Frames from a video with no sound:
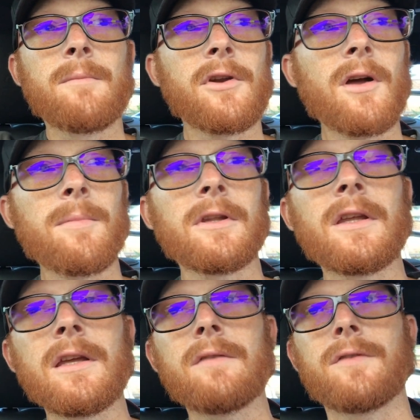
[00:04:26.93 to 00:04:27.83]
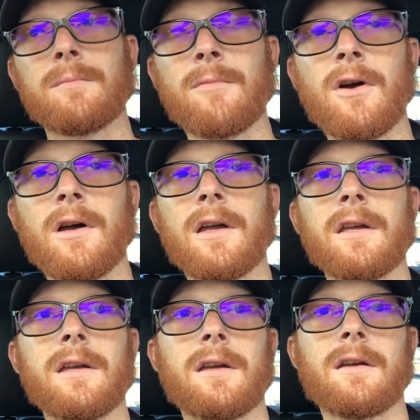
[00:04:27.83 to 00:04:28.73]
But I believe that
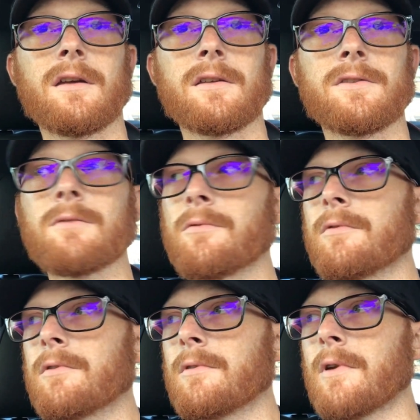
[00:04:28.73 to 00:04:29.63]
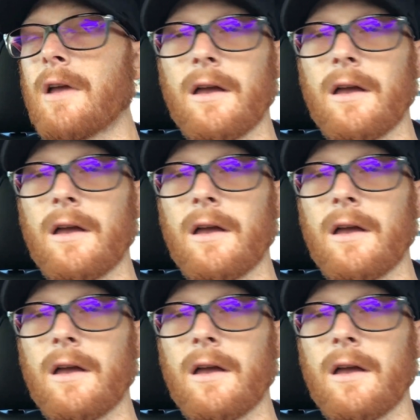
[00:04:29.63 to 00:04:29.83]
my Subaru